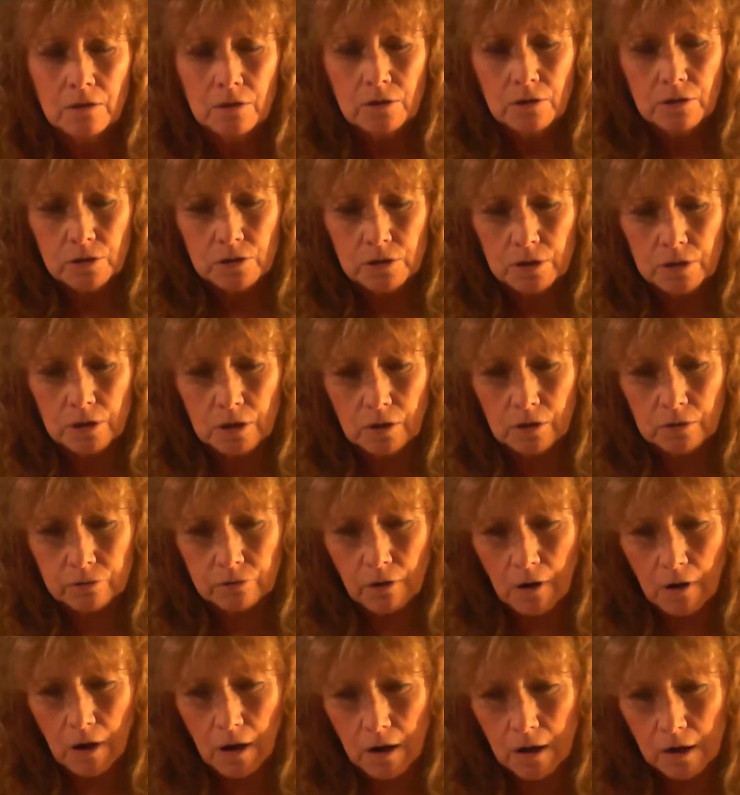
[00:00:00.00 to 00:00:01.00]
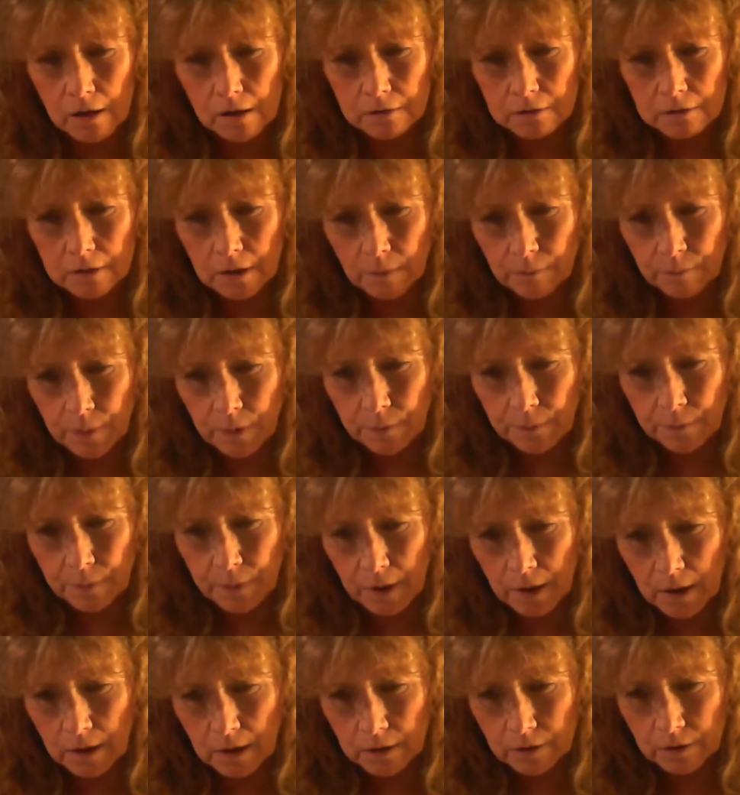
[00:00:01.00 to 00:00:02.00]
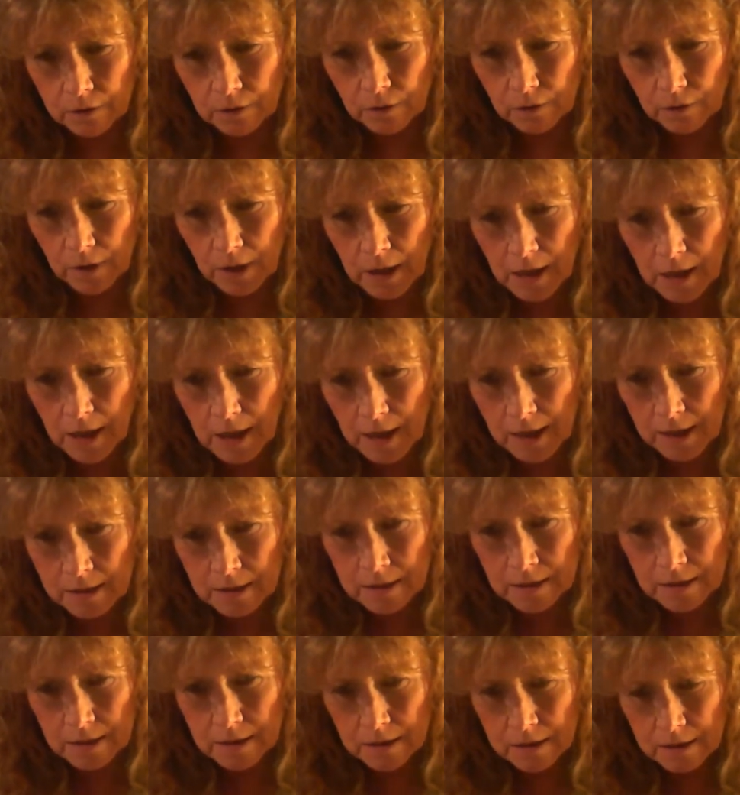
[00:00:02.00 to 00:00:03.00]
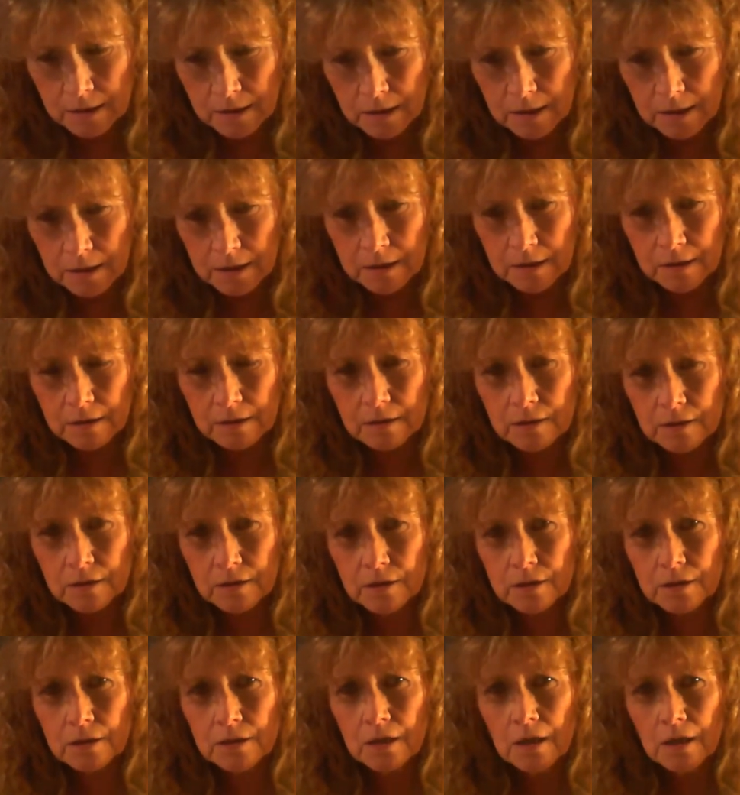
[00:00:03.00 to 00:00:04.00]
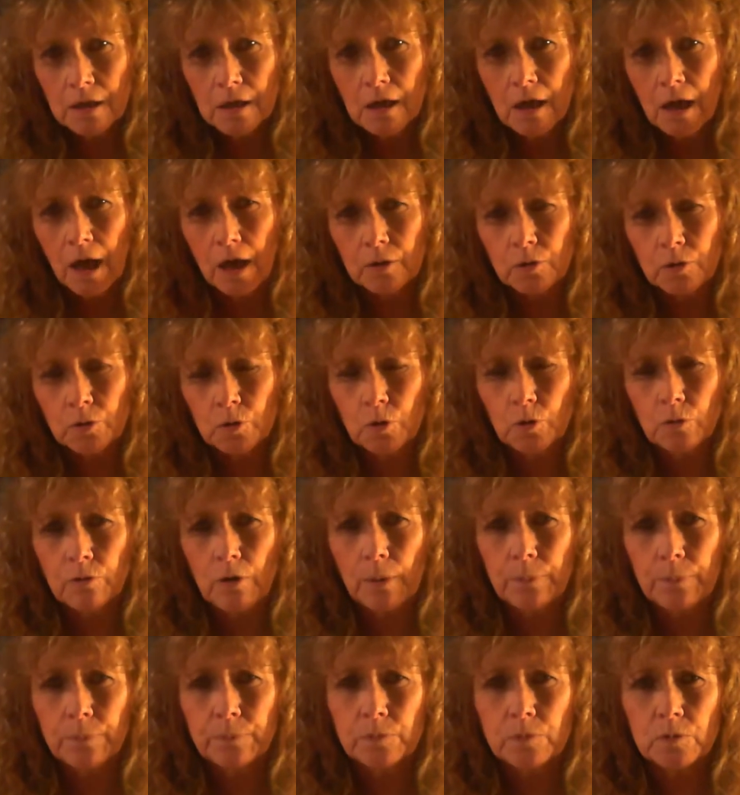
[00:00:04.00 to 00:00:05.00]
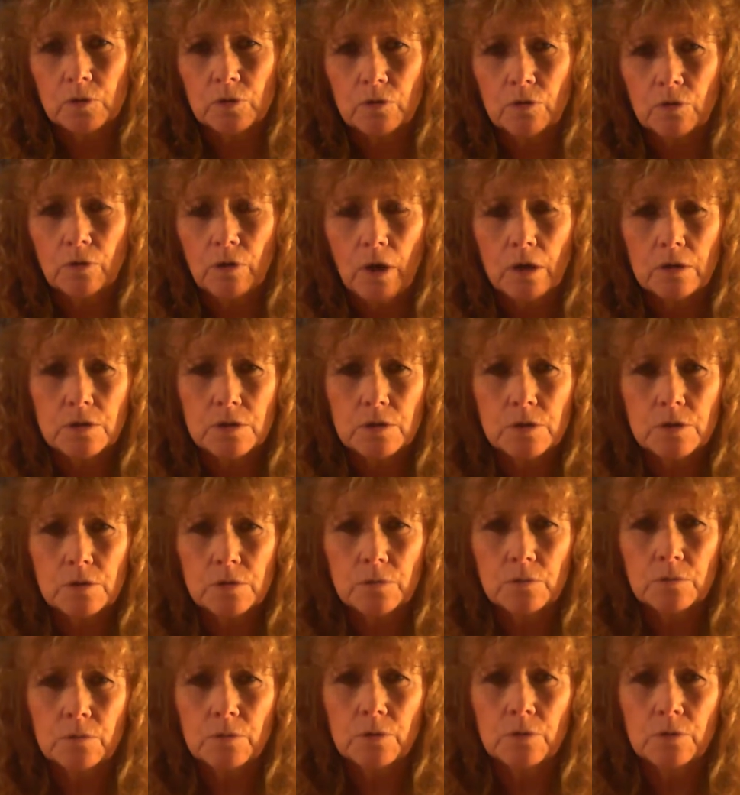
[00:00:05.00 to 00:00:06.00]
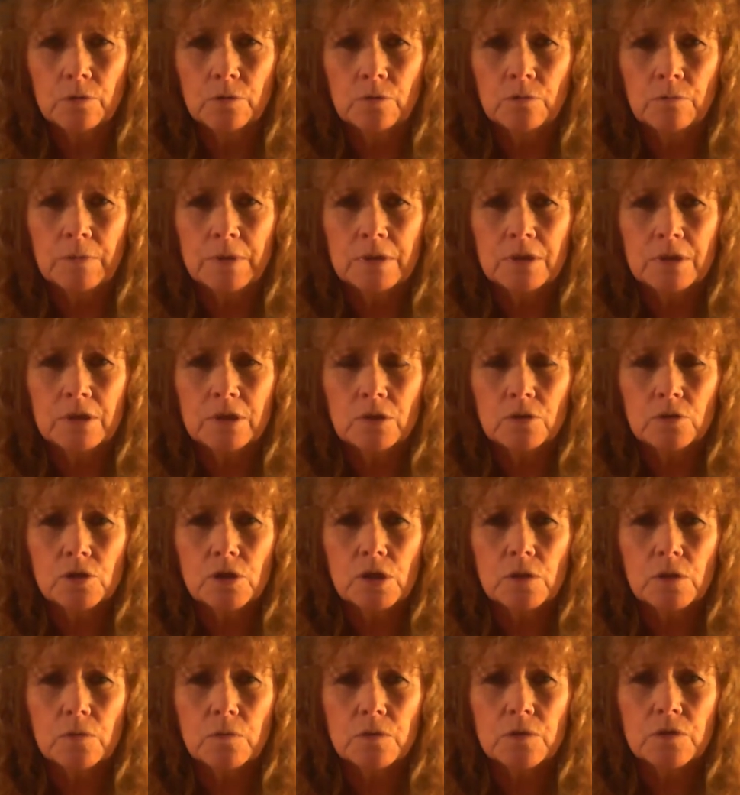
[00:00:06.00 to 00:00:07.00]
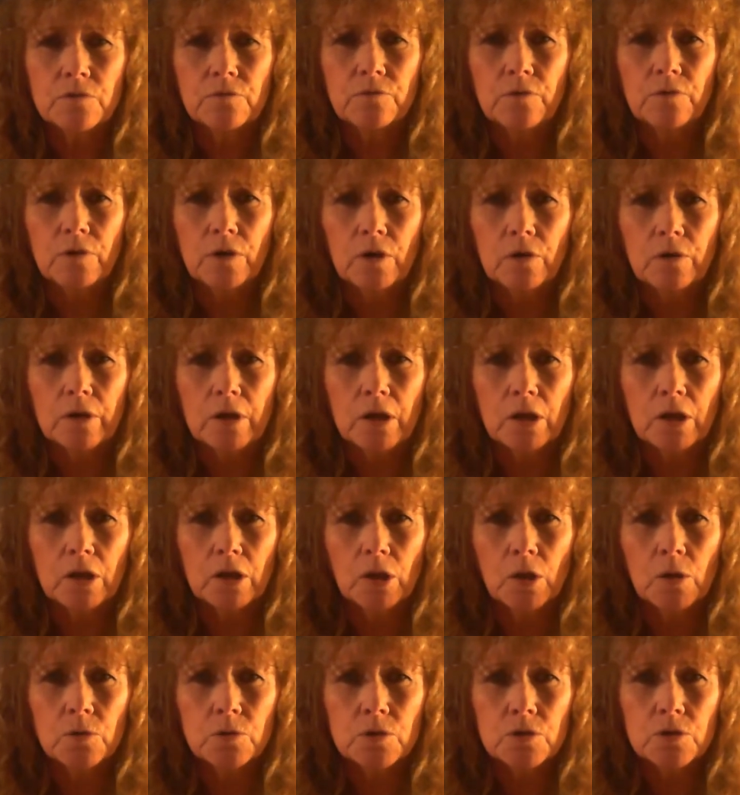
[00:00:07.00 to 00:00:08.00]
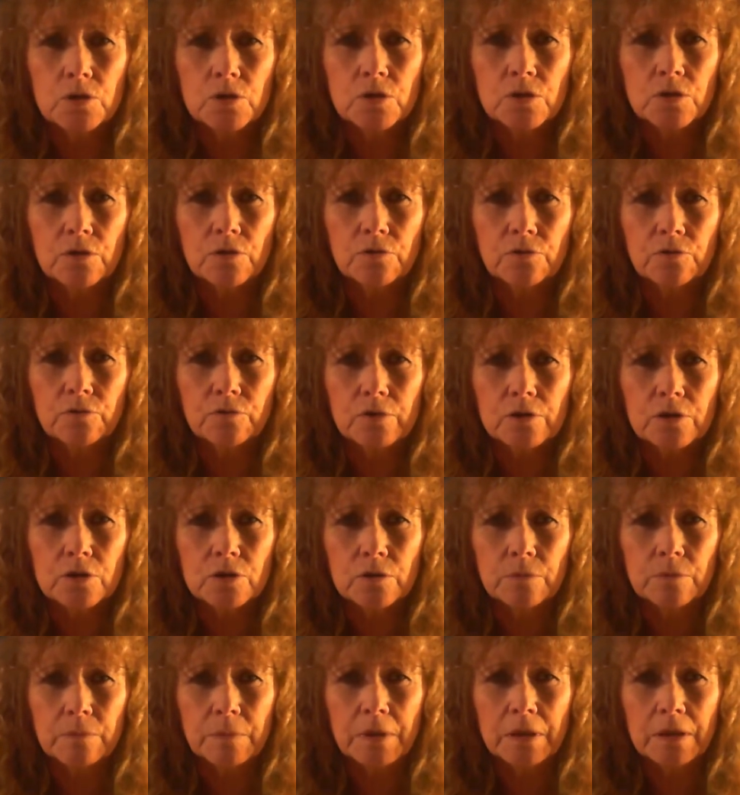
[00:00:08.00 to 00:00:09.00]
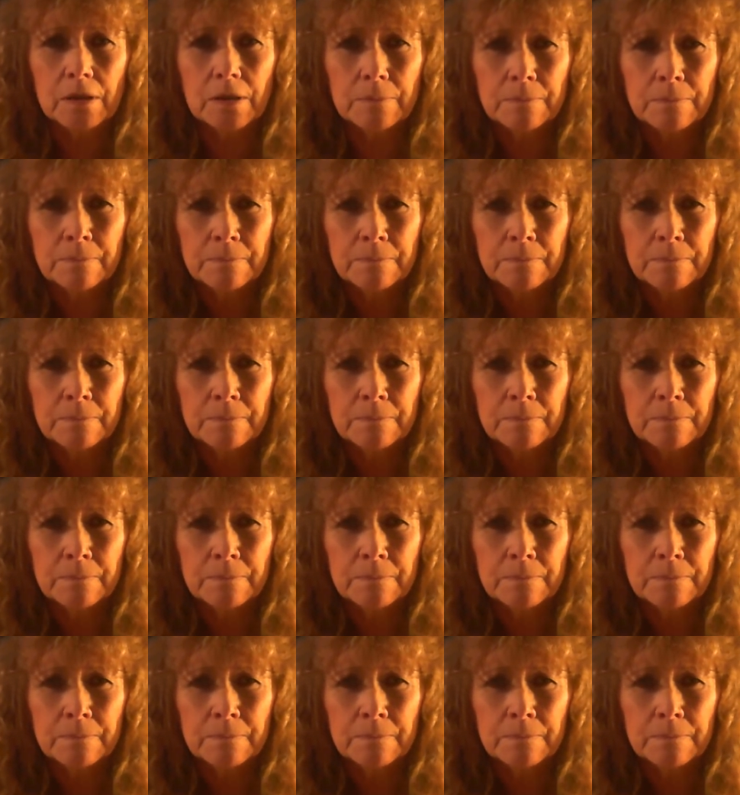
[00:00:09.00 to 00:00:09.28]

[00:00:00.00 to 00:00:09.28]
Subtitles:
She crawled up upon her hands and knees and crept across the room until she was very close to the fisherman.